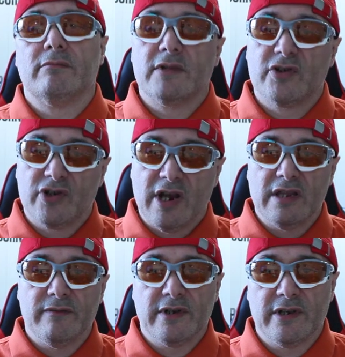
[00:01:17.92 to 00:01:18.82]
and share
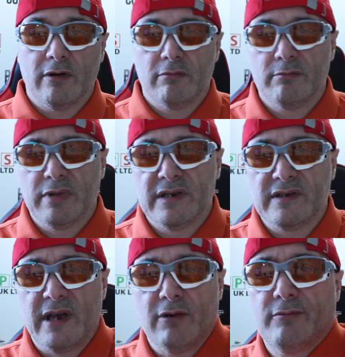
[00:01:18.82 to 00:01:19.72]
the video.
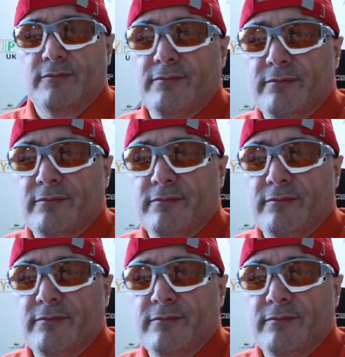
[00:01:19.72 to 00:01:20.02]
Peace out.